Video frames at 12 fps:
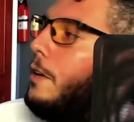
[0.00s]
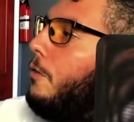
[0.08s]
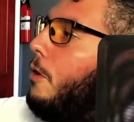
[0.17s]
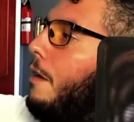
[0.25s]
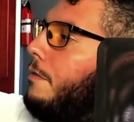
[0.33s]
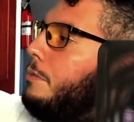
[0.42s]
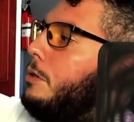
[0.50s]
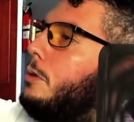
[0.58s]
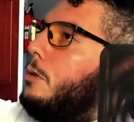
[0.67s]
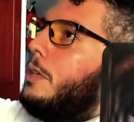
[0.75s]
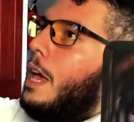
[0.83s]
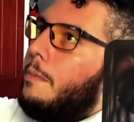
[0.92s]
If you have a
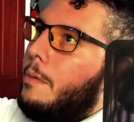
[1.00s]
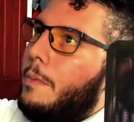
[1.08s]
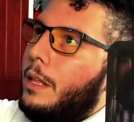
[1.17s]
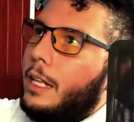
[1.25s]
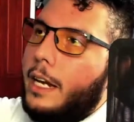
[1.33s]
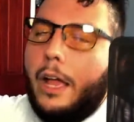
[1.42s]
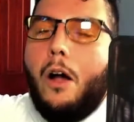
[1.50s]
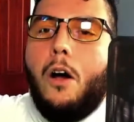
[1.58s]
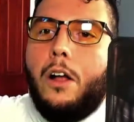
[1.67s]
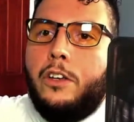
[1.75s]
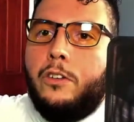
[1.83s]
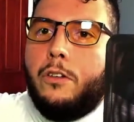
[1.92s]
Bluetooth capability
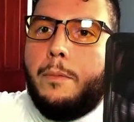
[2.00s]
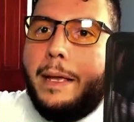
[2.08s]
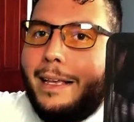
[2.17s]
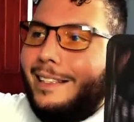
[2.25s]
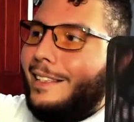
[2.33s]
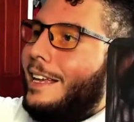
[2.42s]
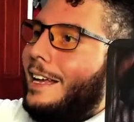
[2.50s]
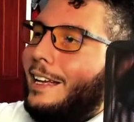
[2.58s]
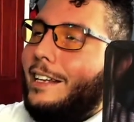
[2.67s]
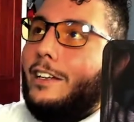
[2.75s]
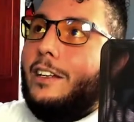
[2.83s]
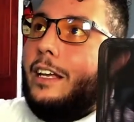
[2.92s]
on your PC, it
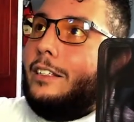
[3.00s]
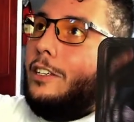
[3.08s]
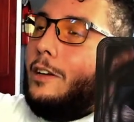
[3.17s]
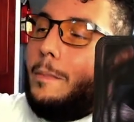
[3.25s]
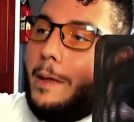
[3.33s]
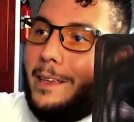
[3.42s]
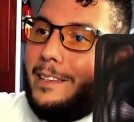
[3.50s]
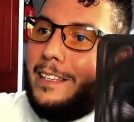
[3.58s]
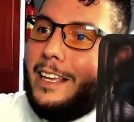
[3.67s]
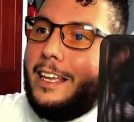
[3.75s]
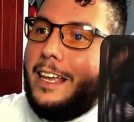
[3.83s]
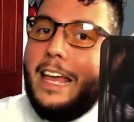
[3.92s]
can connect to your
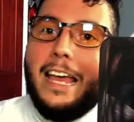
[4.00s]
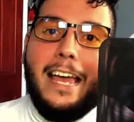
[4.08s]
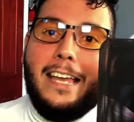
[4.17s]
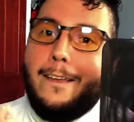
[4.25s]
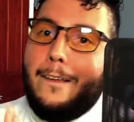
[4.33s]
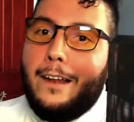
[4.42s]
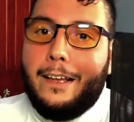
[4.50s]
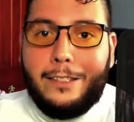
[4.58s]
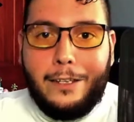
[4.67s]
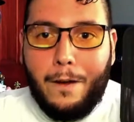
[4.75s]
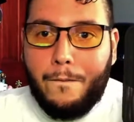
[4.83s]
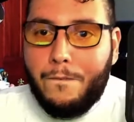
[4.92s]
PC, it can connect
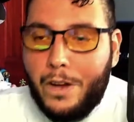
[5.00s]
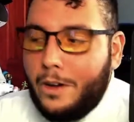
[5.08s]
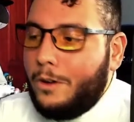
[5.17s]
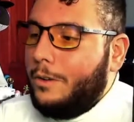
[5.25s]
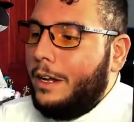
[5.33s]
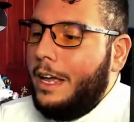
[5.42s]
to your phone,